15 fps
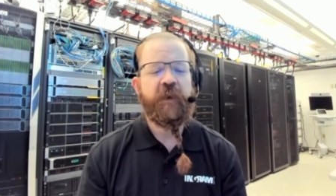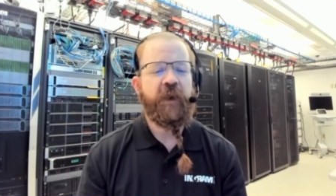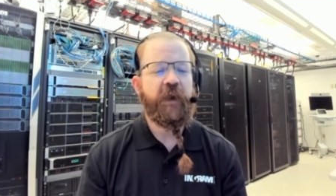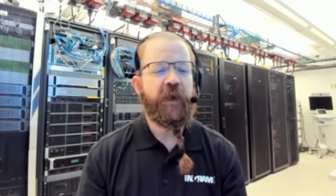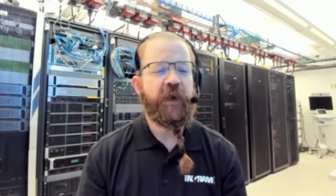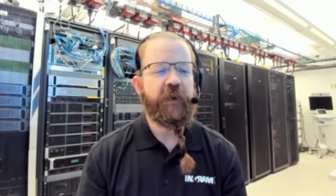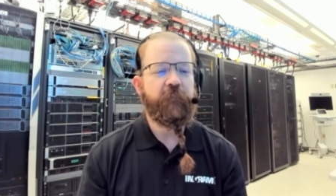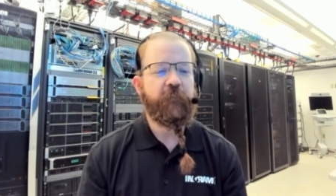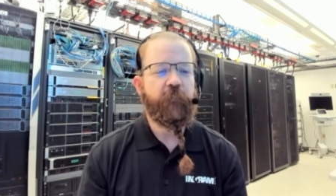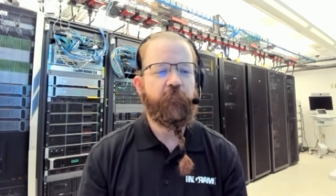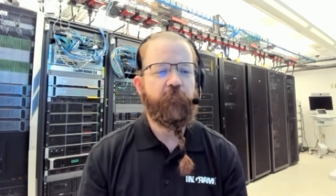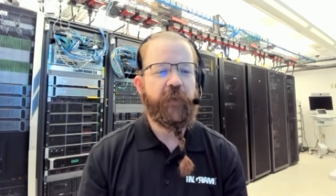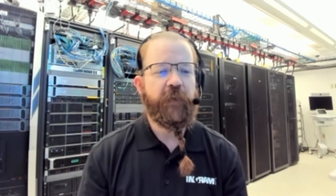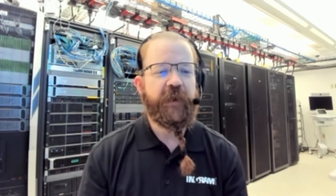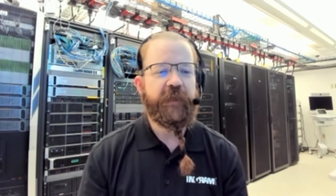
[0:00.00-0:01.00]

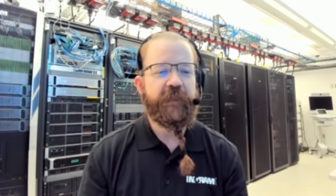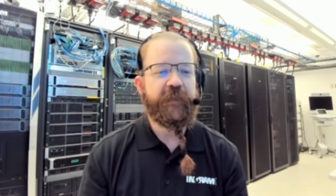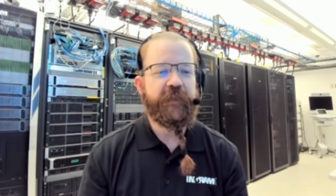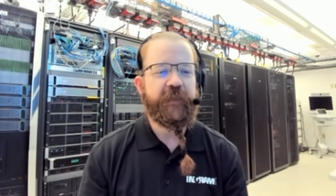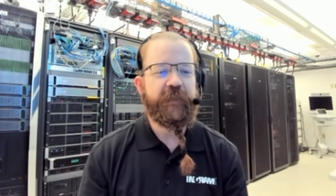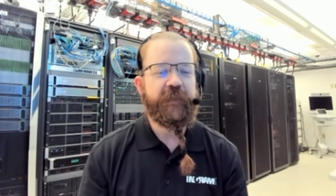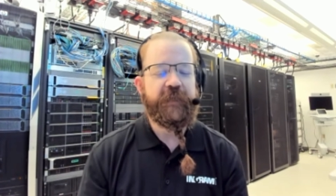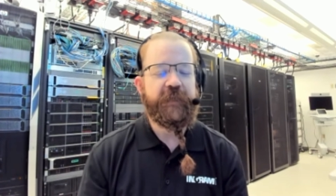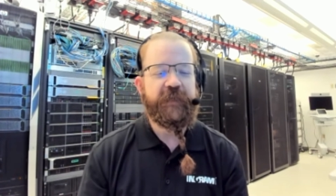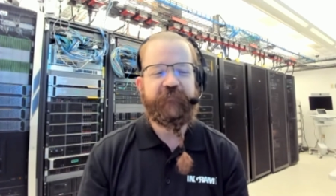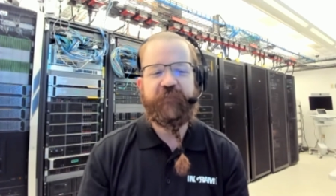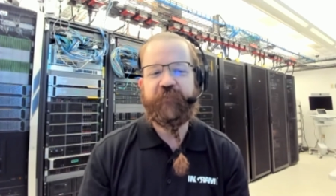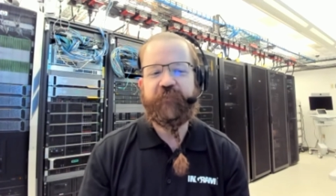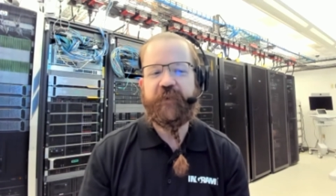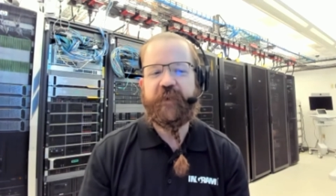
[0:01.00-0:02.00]
But even
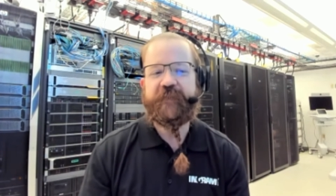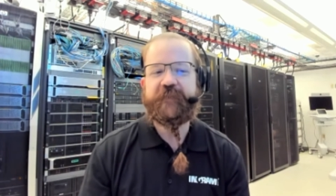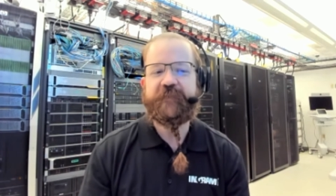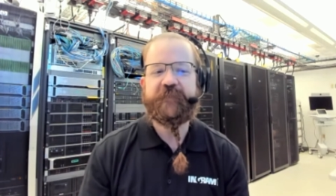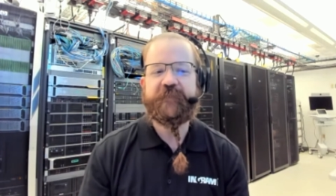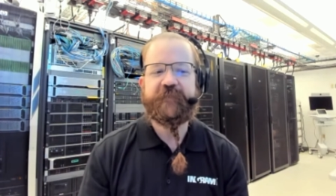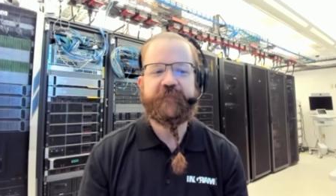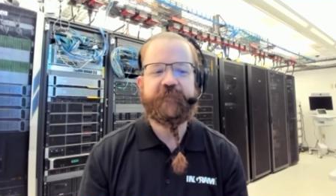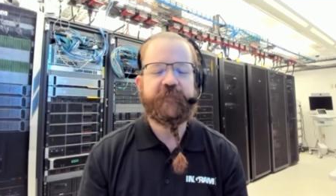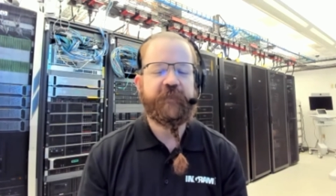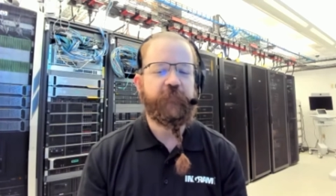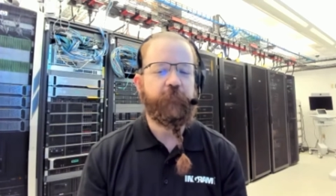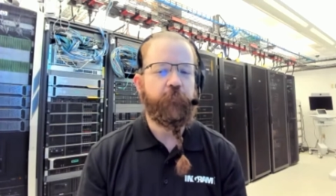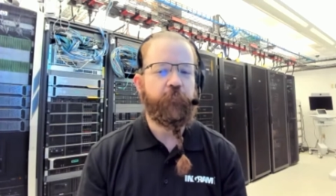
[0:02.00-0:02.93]
if you're not necessarily